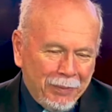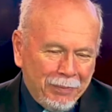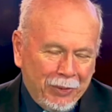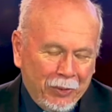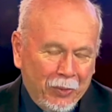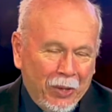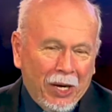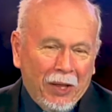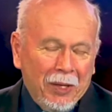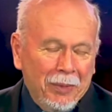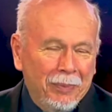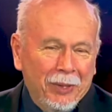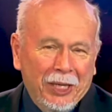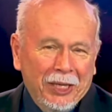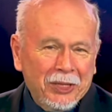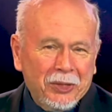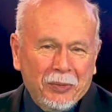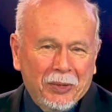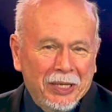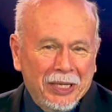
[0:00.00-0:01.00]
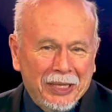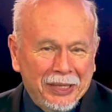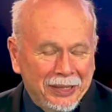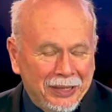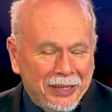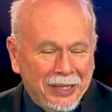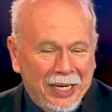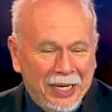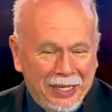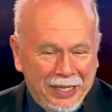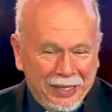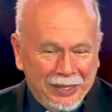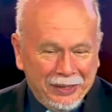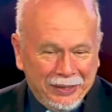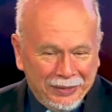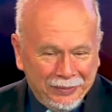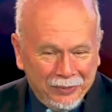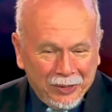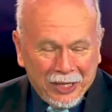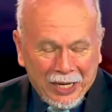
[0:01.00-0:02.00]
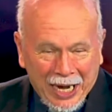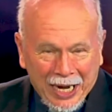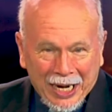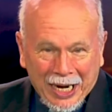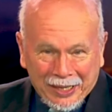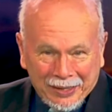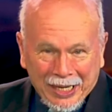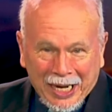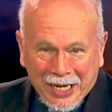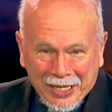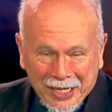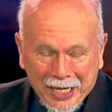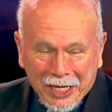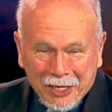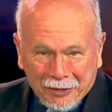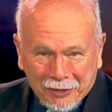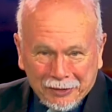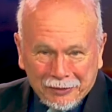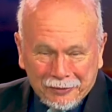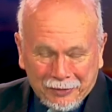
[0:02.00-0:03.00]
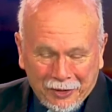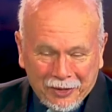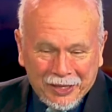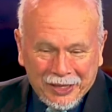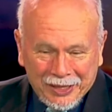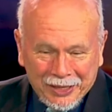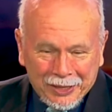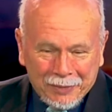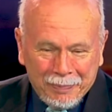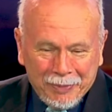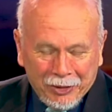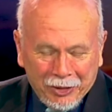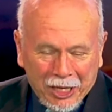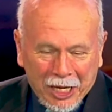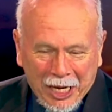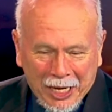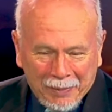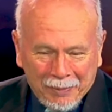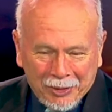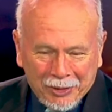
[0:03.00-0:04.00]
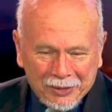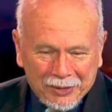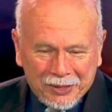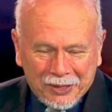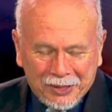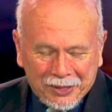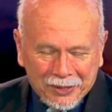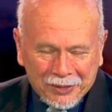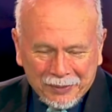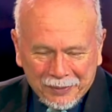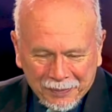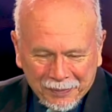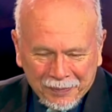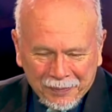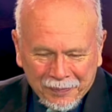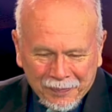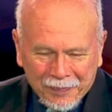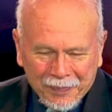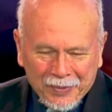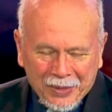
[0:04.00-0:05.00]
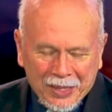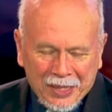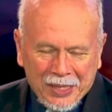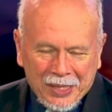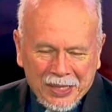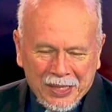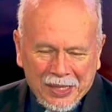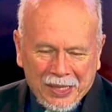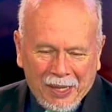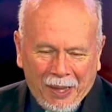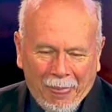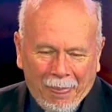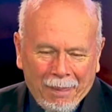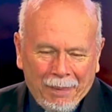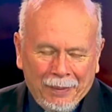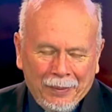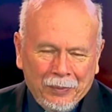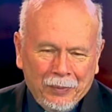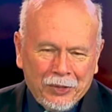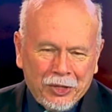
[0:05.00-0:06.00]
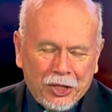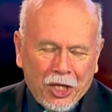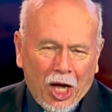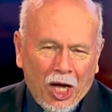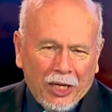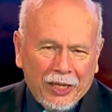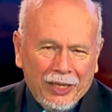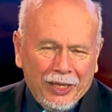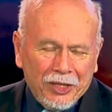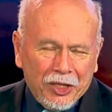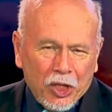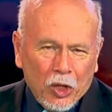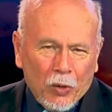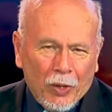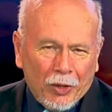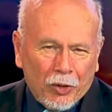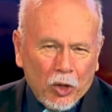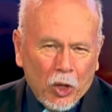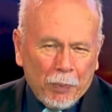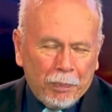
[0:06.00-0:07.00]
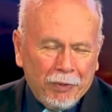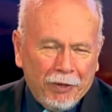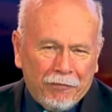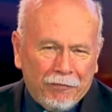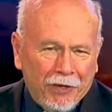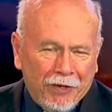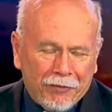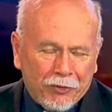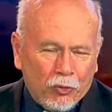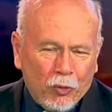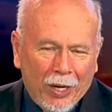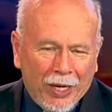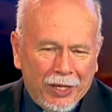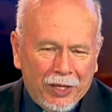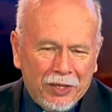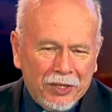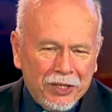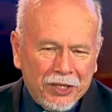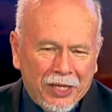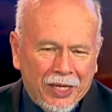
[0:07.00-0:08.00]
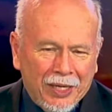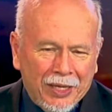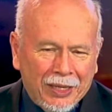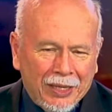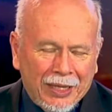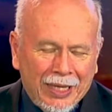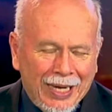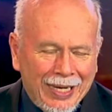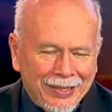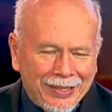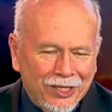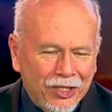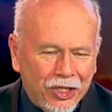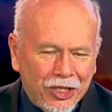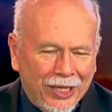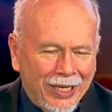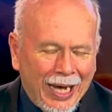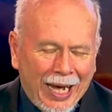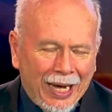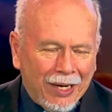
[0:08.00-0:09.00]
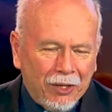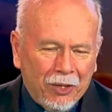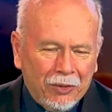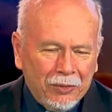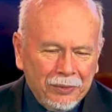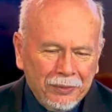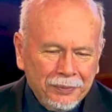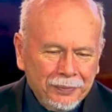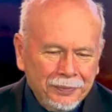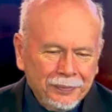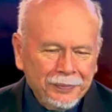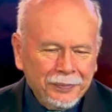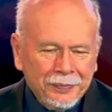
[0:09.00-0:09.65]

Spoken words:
But one of the books was where I got the idea for this, Bill Hybels, was talking to a group of fifth graders in a class in Chicago.